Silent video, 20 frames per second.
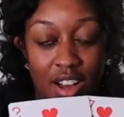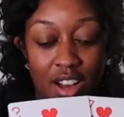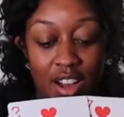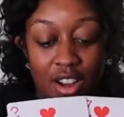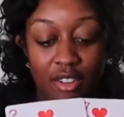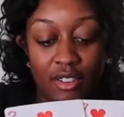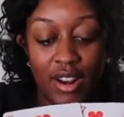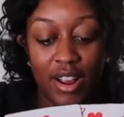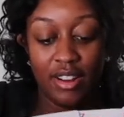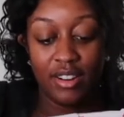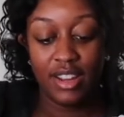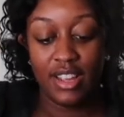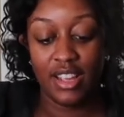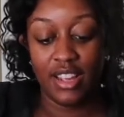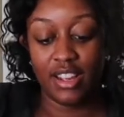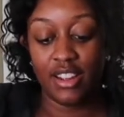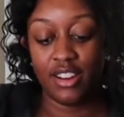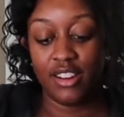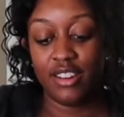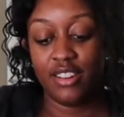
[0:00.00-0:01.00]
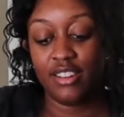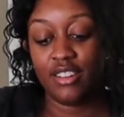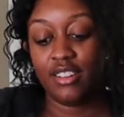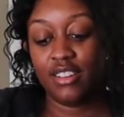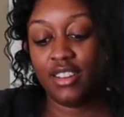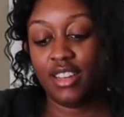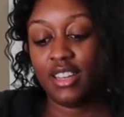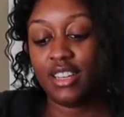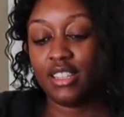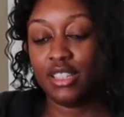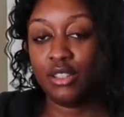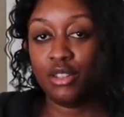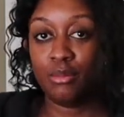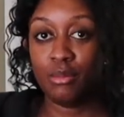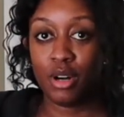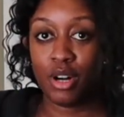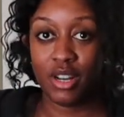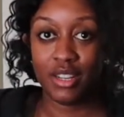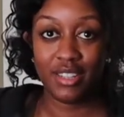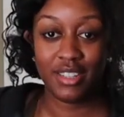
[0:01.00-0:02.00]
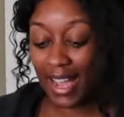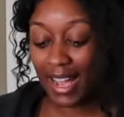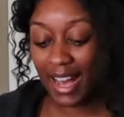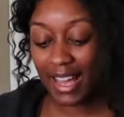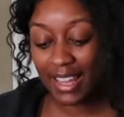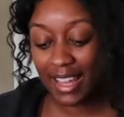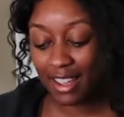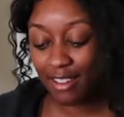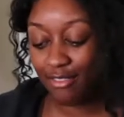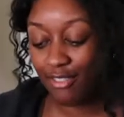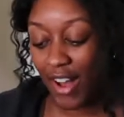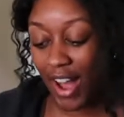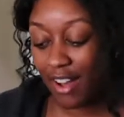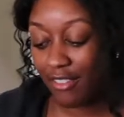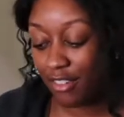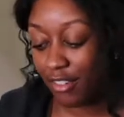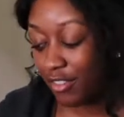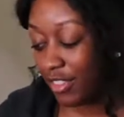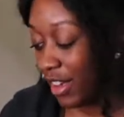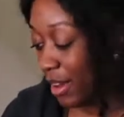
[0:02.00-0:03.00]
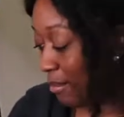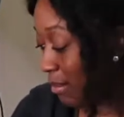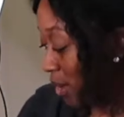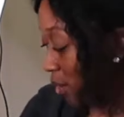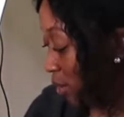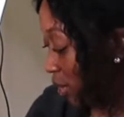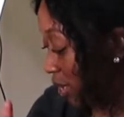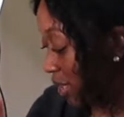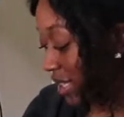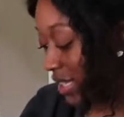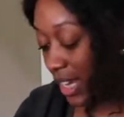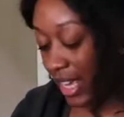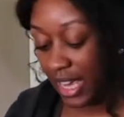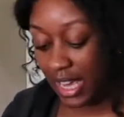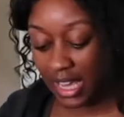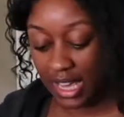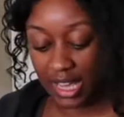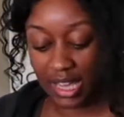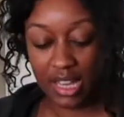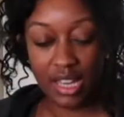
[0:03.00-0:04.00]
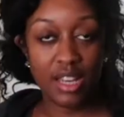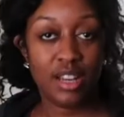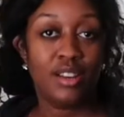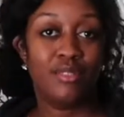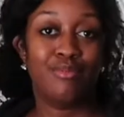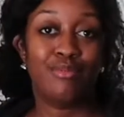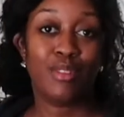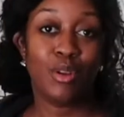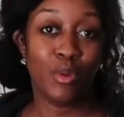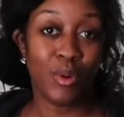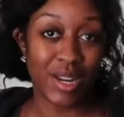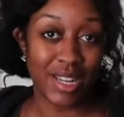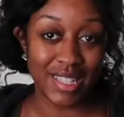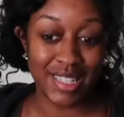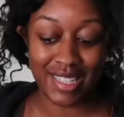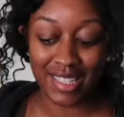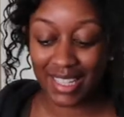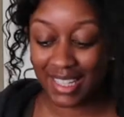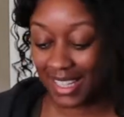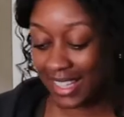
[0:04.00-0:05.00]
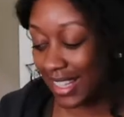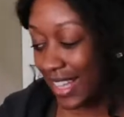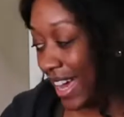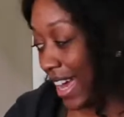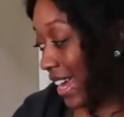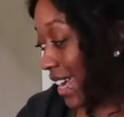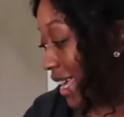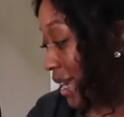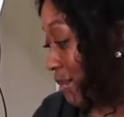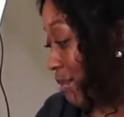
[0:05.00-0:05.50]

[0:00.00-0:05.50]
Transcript: around here and glue them on. I got like 5 of them, but we'll see what it's looking like.